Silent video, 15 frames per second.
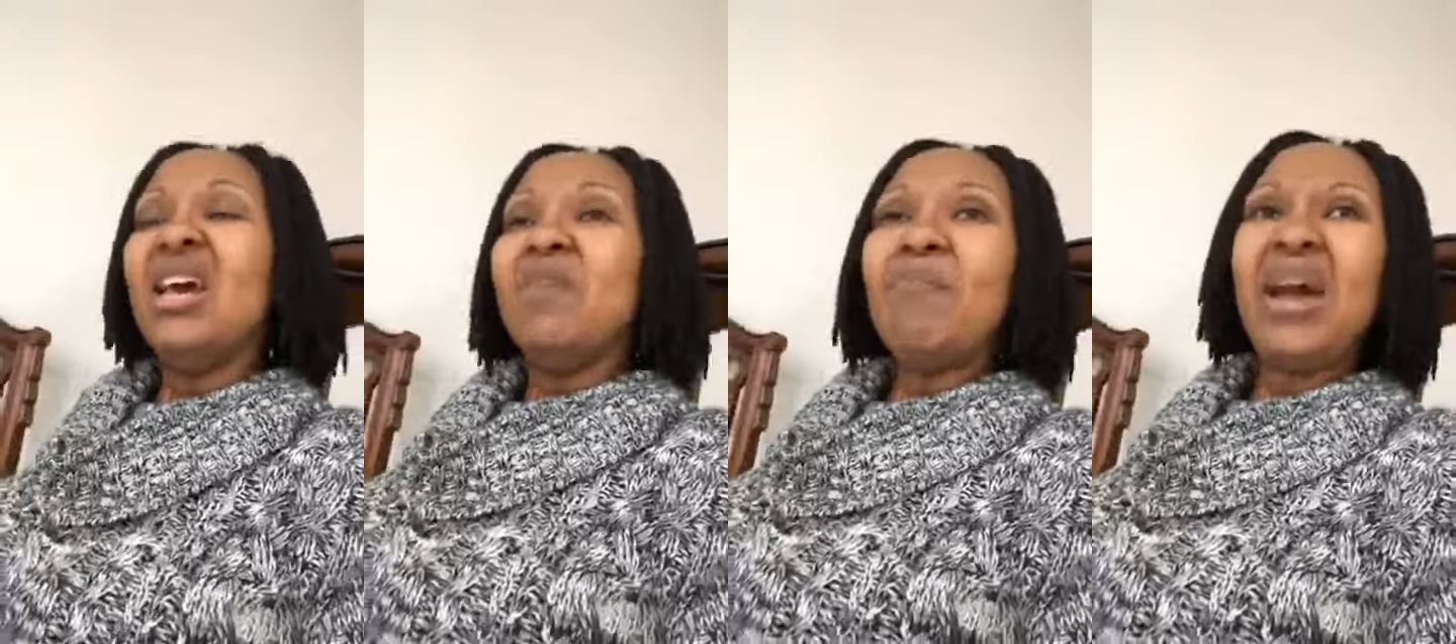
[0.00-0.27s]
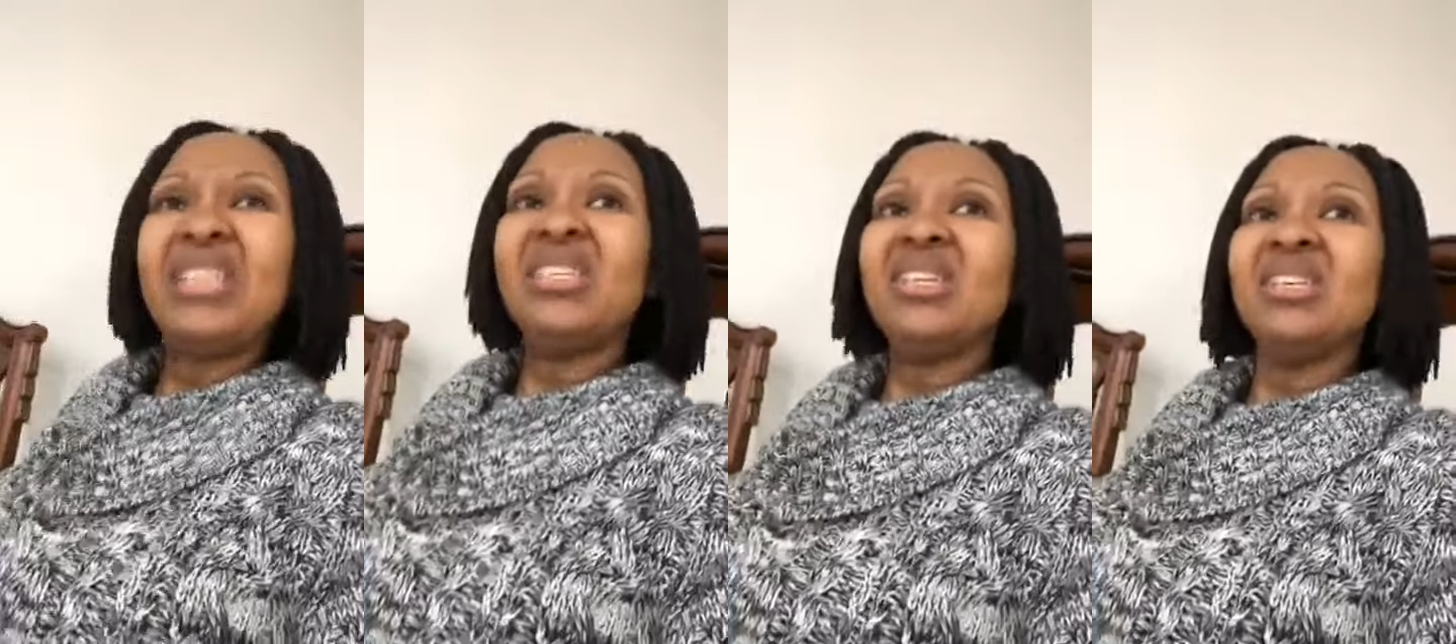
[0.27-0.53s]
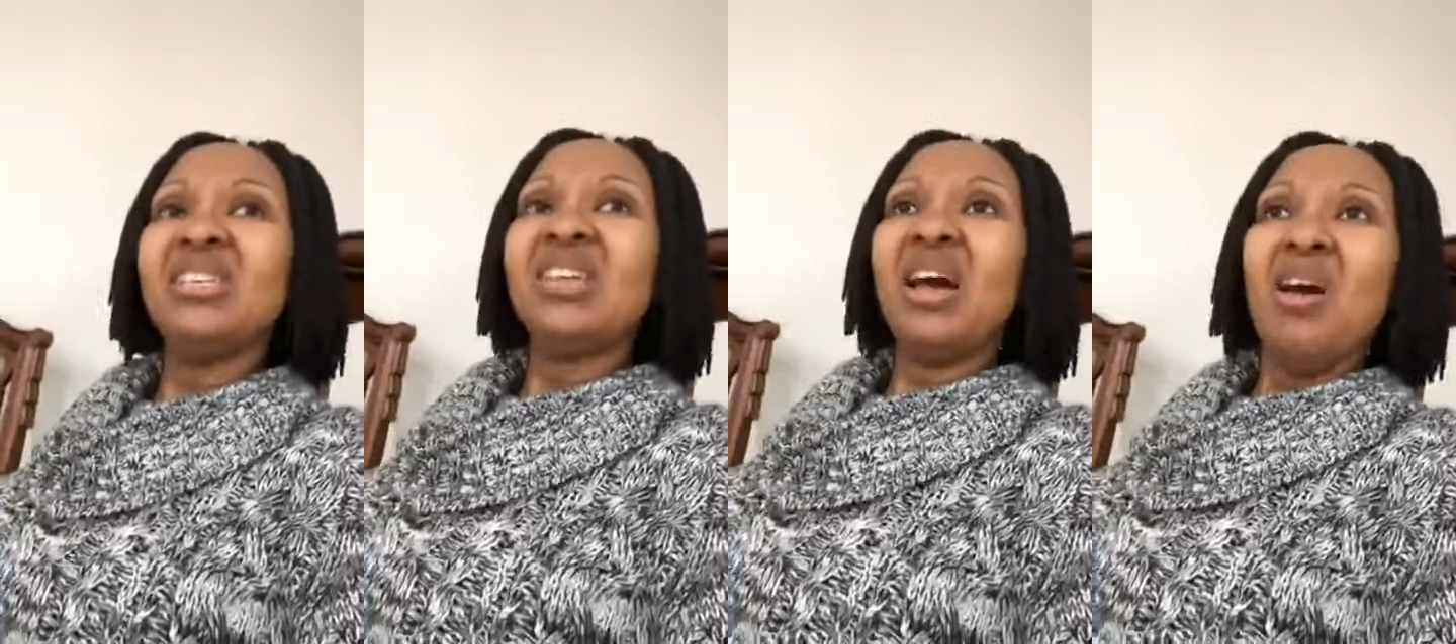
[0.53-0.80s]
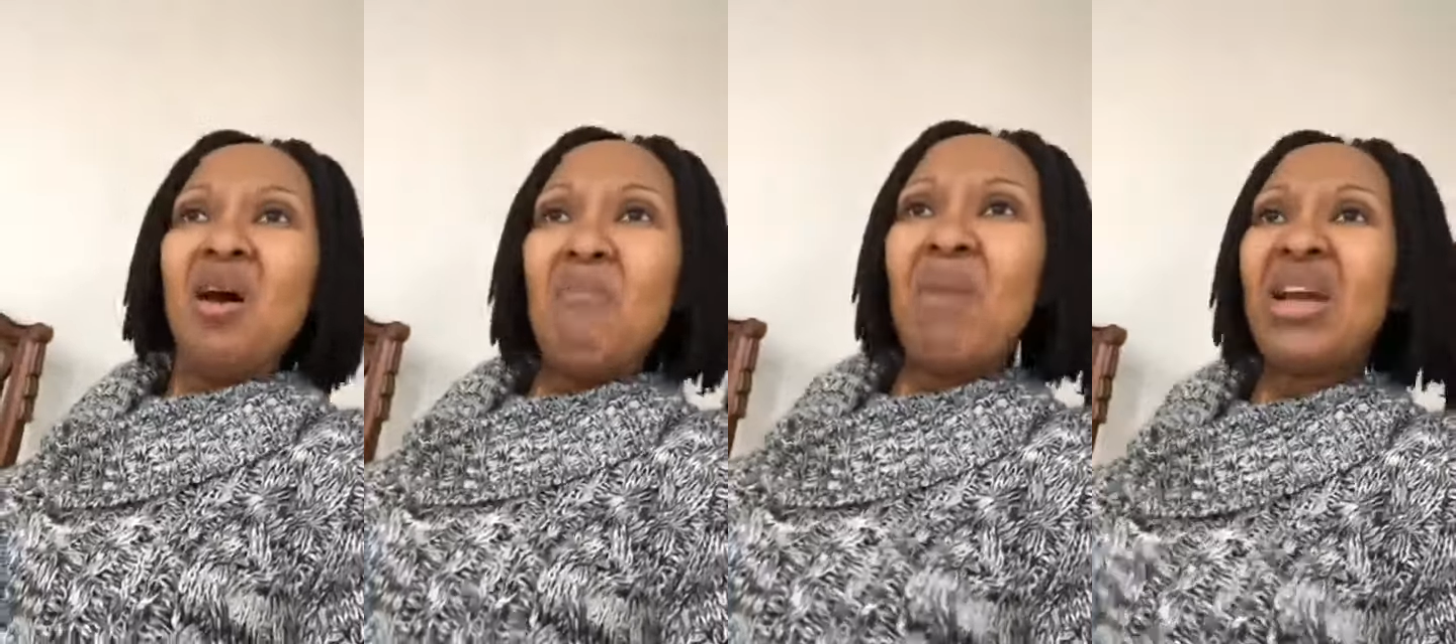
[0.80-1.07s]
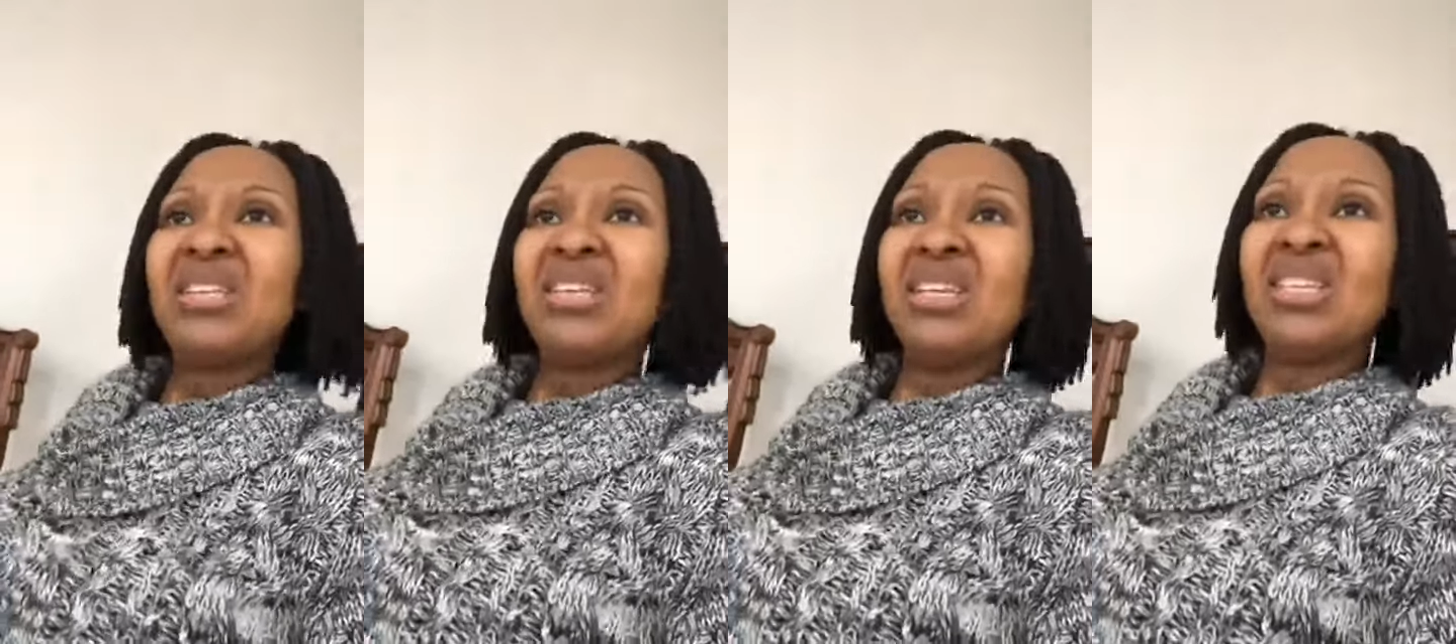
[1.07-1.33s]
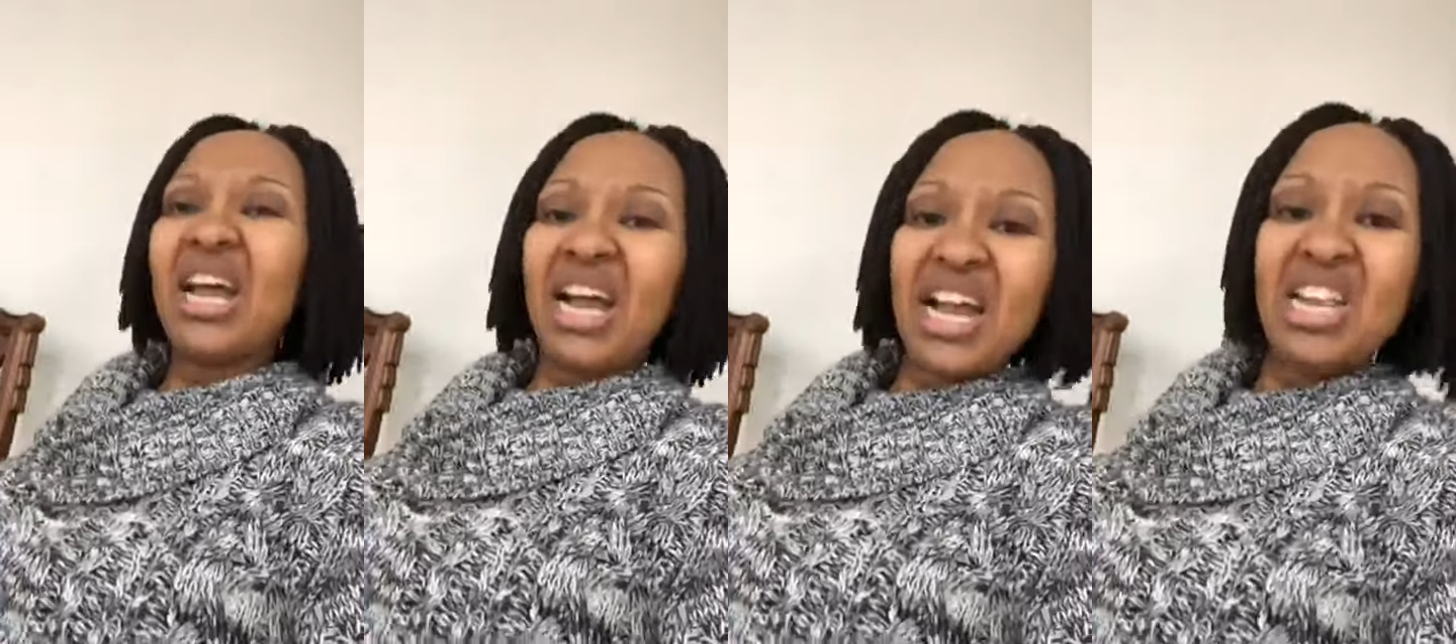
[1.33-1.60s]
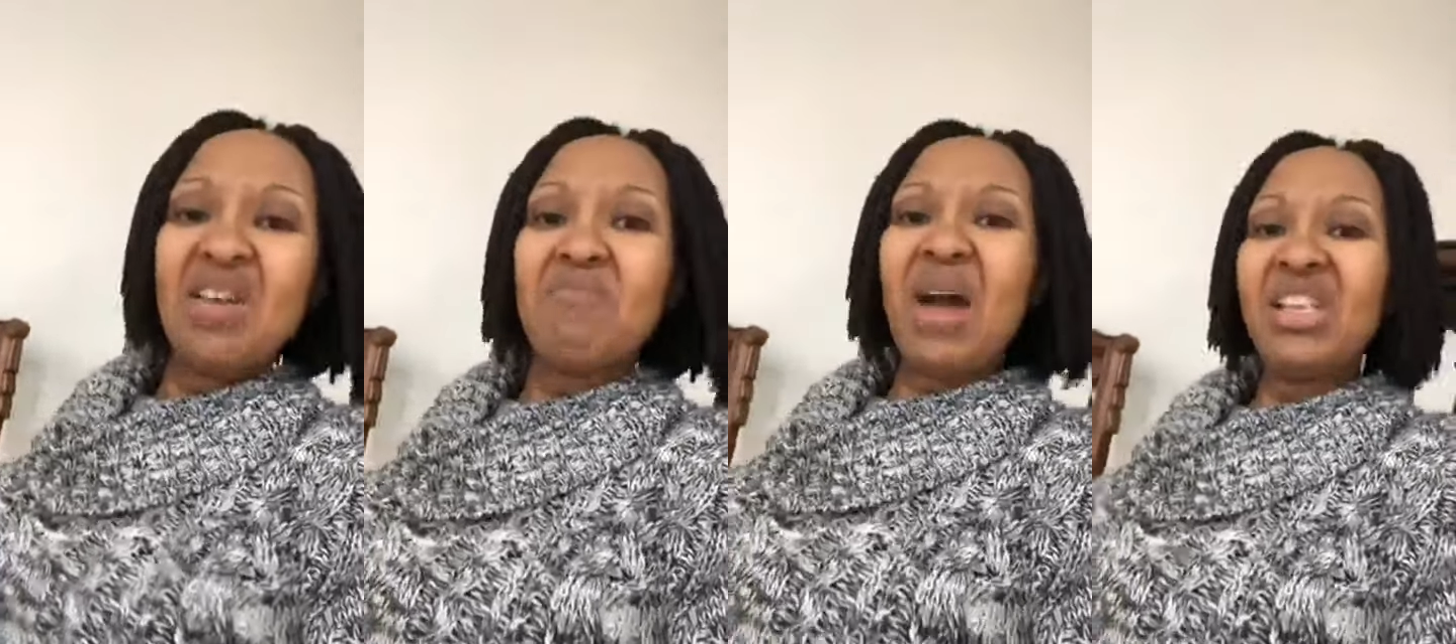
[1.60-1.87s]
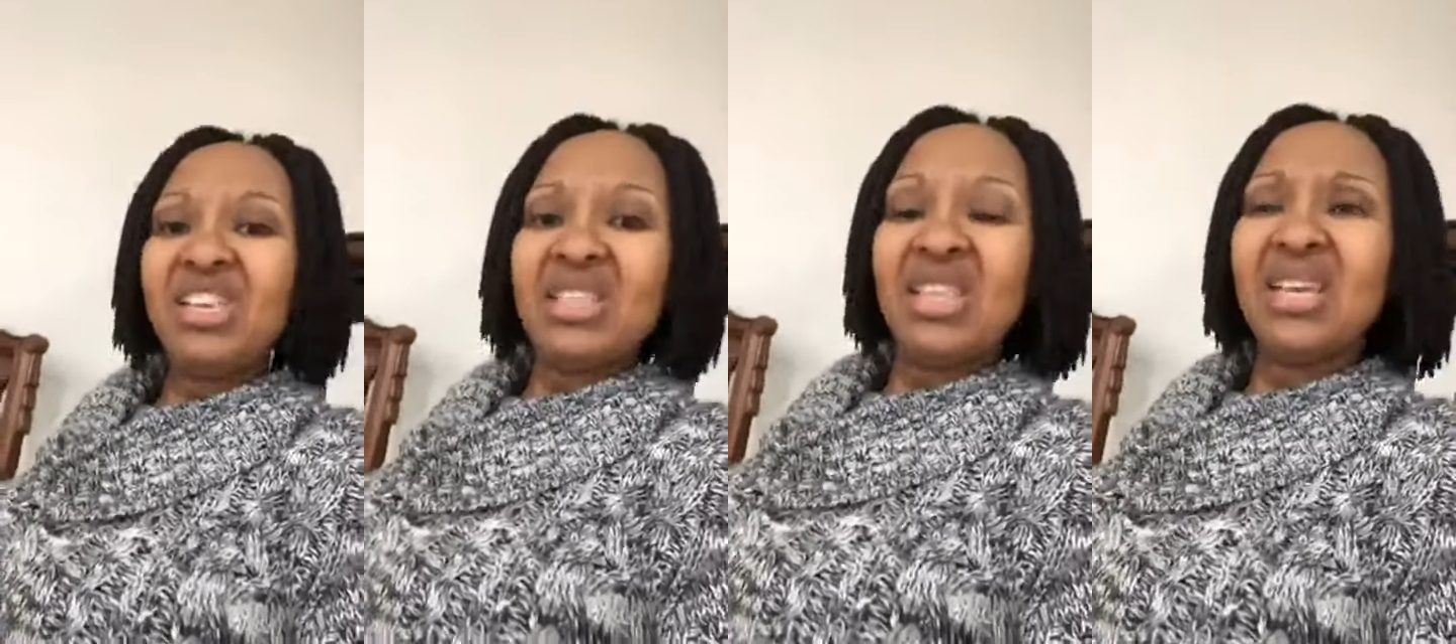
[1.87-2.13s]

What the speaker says: My sister, can you imagine?